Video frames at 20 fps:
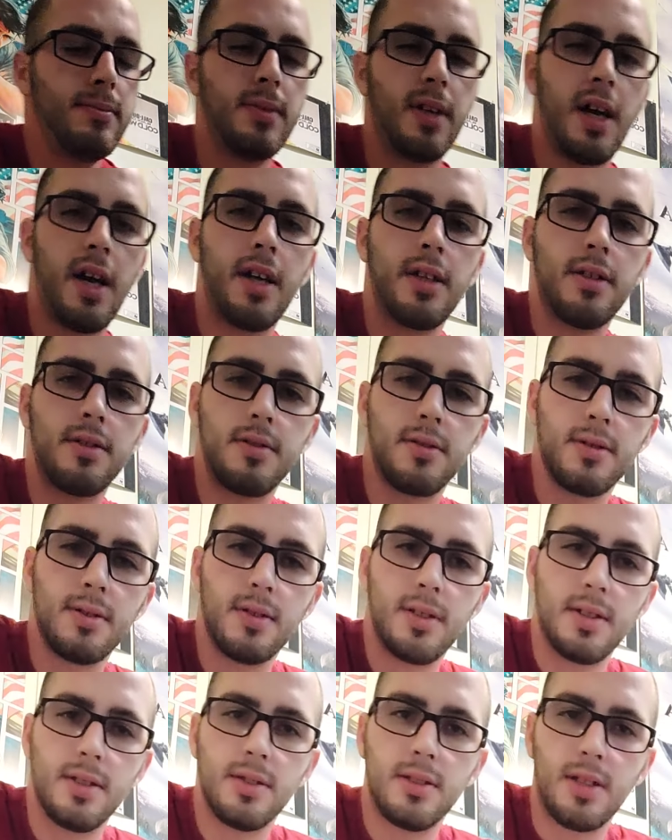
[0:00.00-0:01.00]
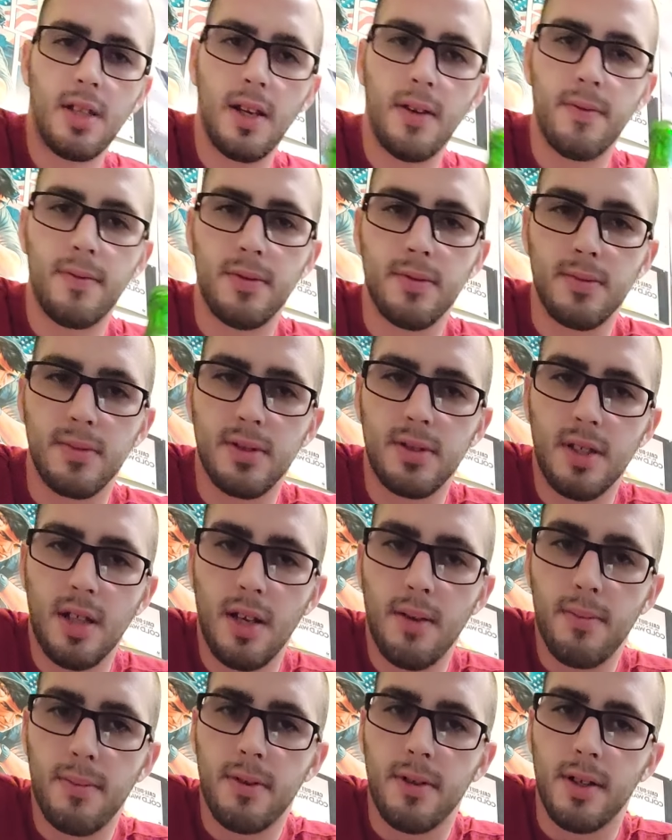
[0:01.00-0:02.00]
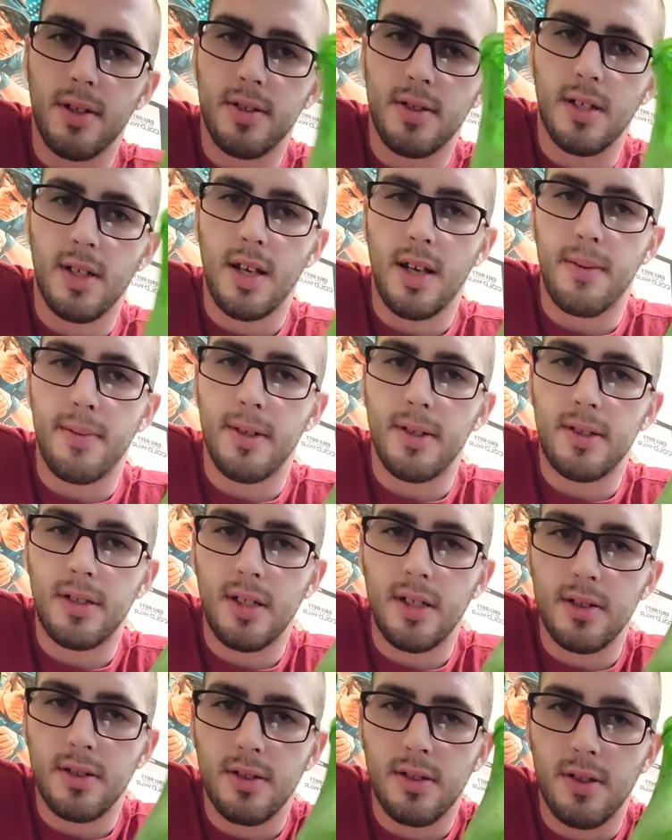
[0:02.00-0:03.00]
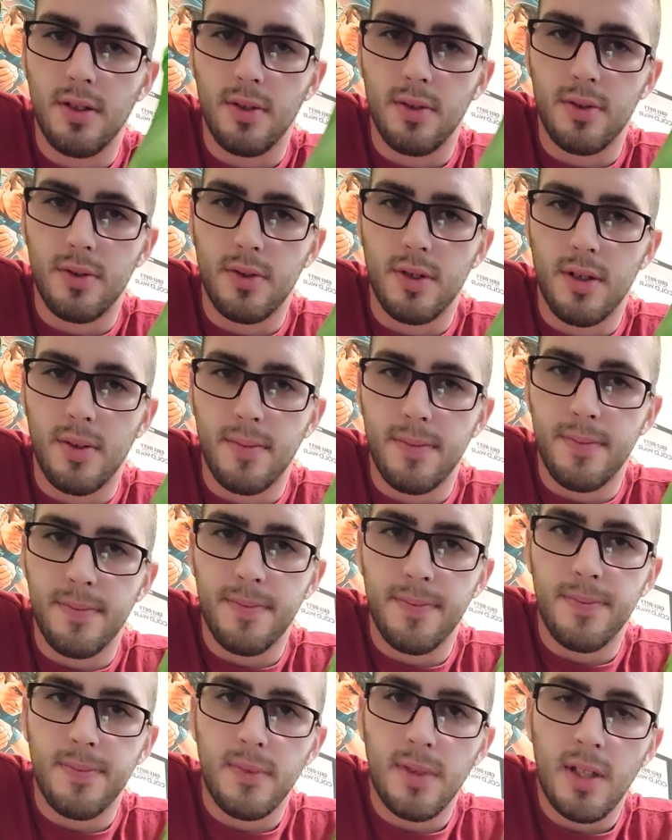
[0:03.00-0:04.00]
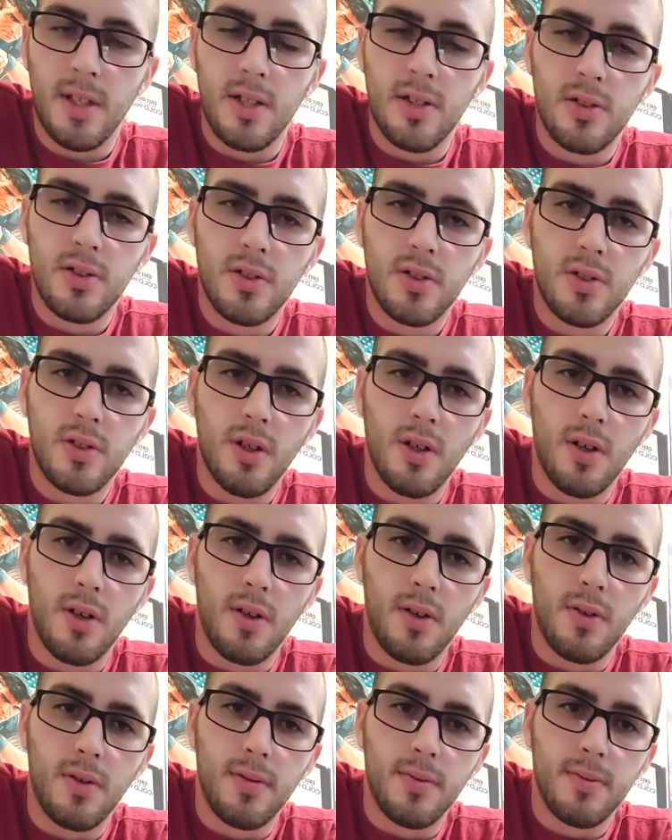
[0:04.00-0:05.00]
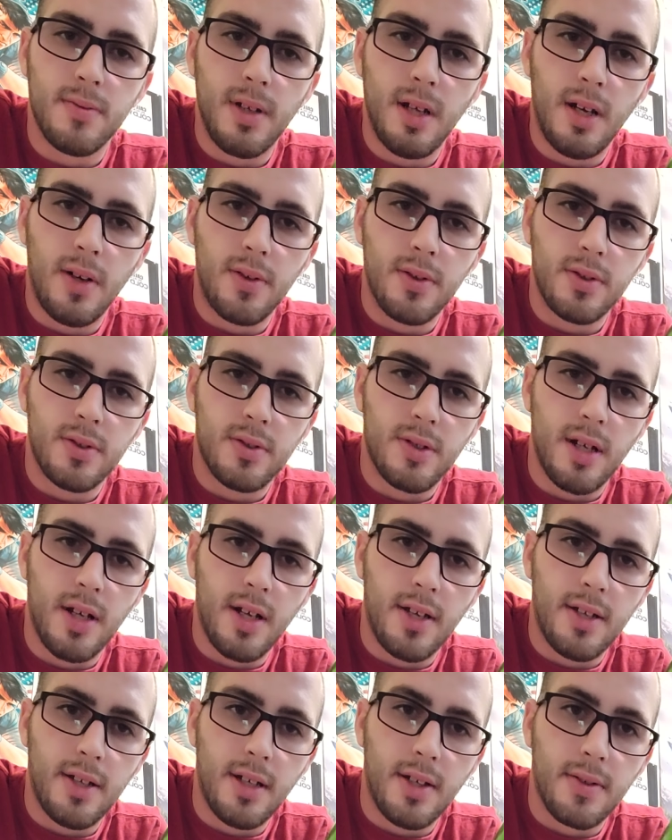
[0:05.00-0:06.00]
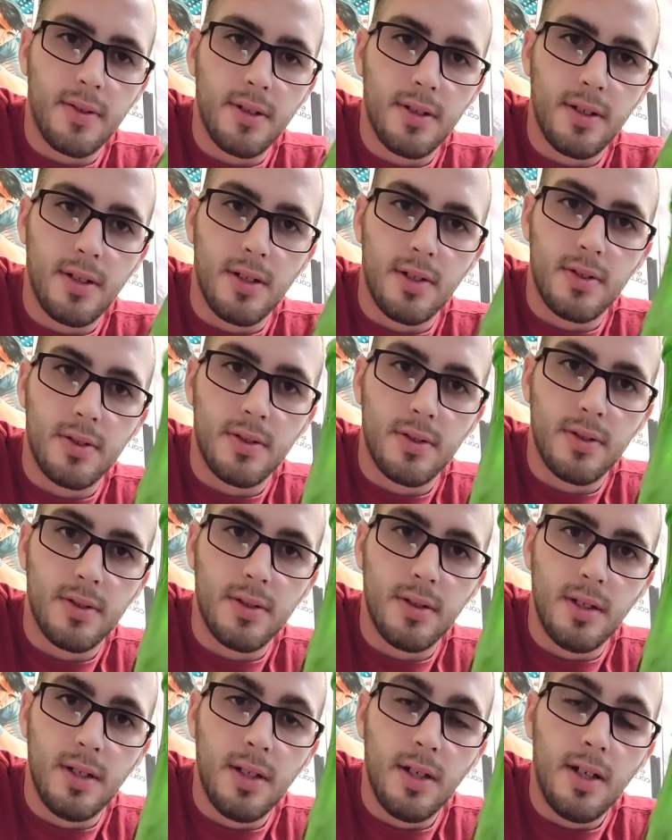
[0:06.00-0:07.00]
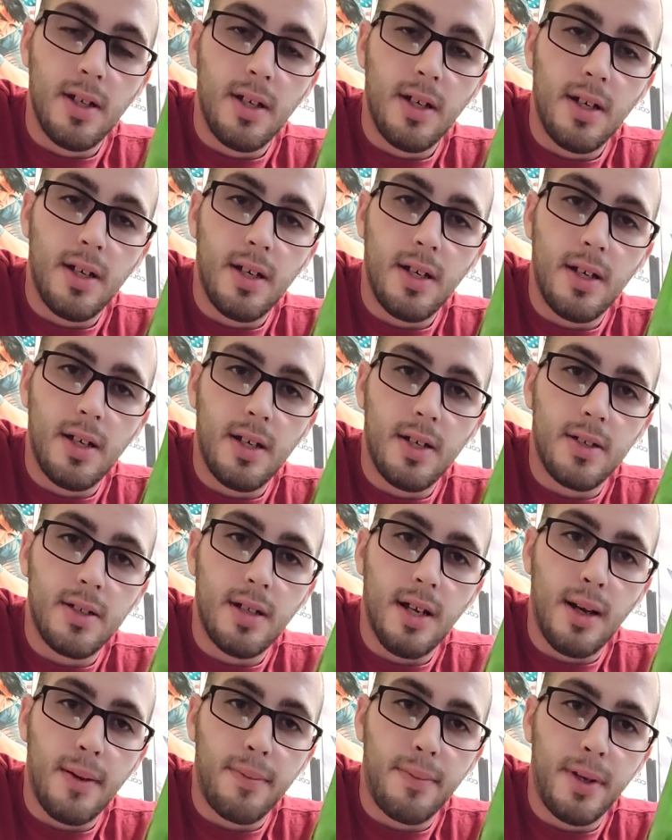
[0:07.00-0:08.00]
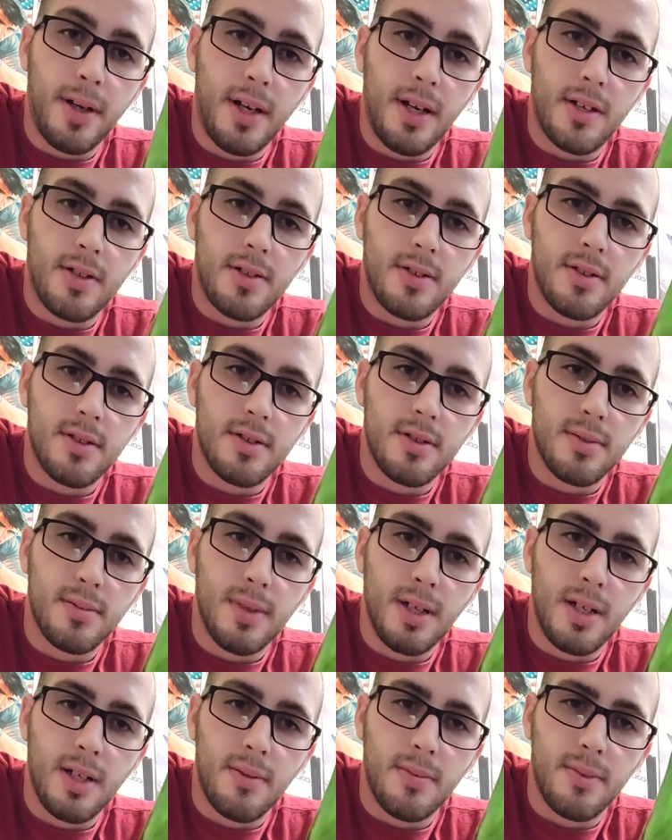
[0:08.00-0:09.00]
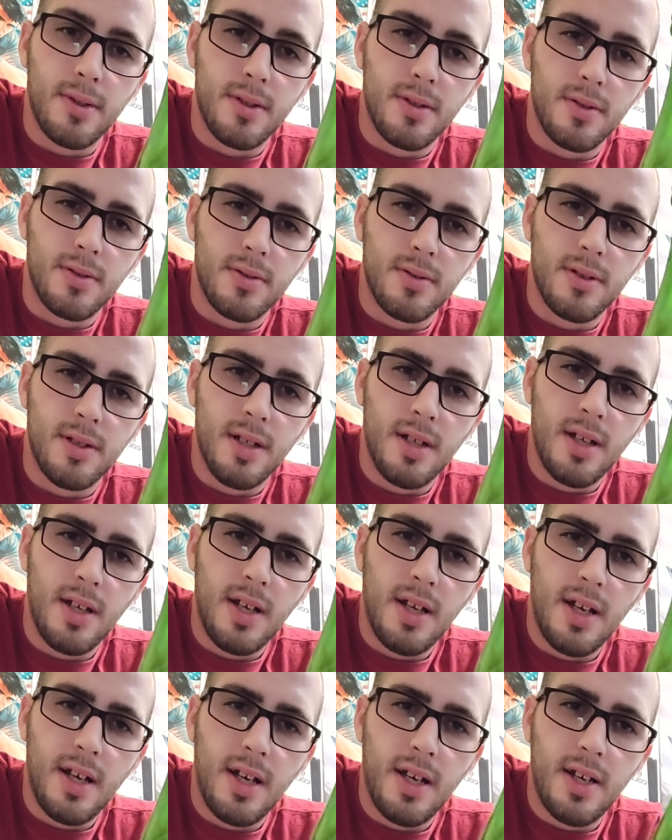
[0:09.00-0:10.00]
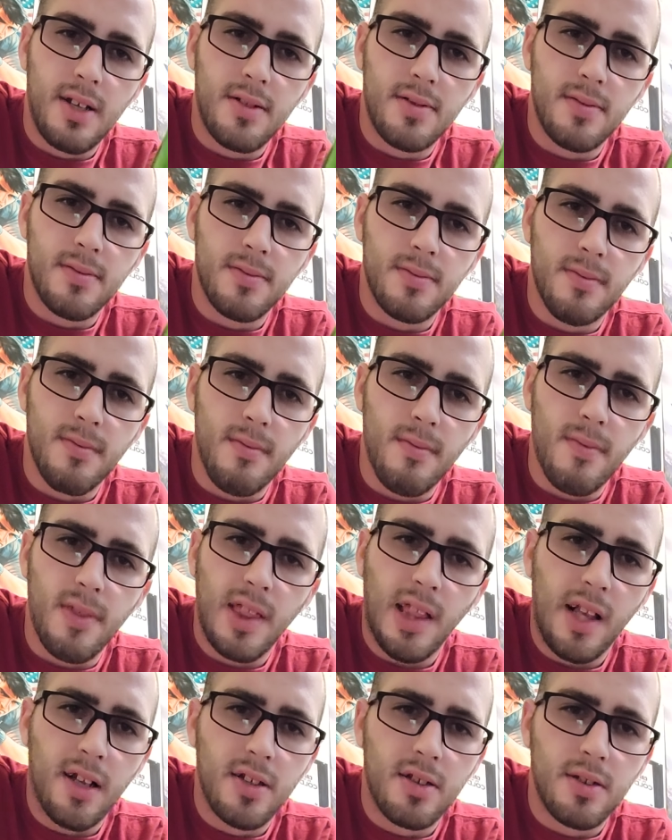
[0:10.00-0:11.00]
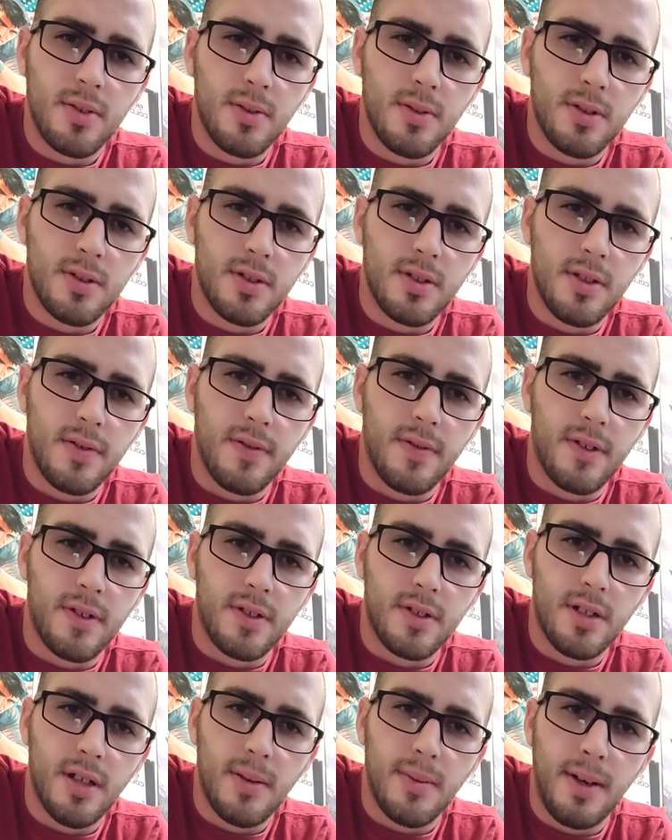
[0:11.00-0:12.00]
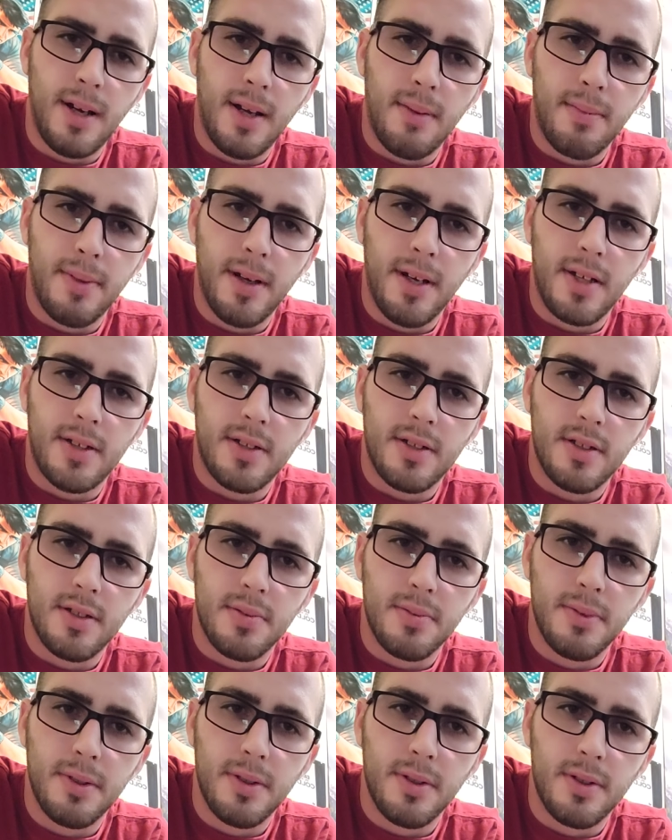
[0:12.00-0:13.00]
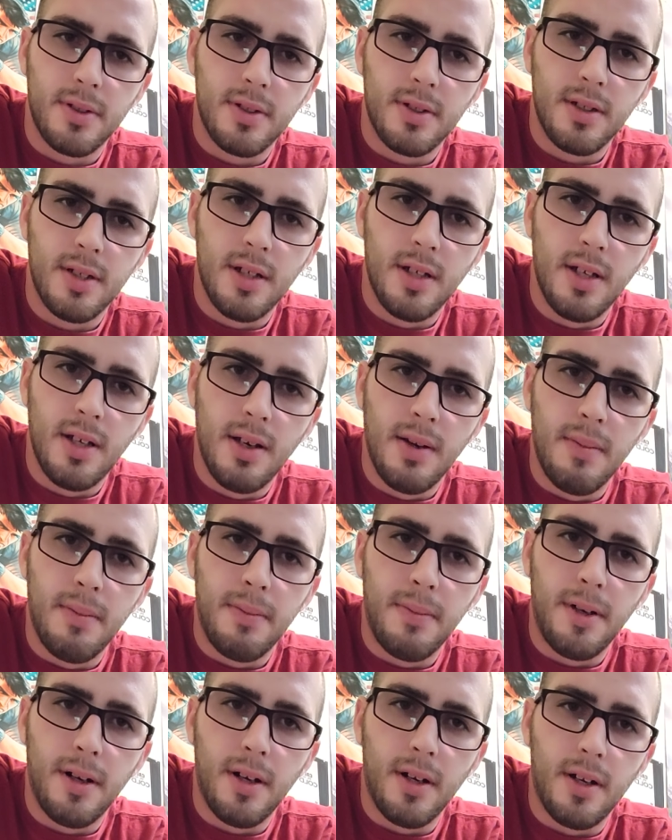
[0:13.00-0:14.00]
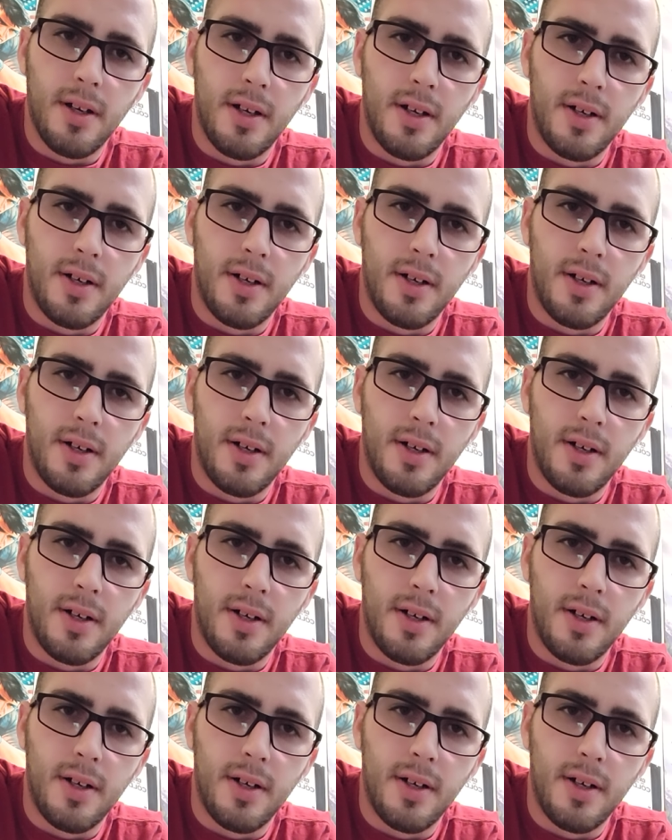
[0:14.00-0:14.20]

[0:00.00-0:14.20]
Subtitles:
actually, these came from the same place I got my Texaco drum. So I was riding out in the country, and I passed this abandoned building. And this wasn't the first time I had passed this building, but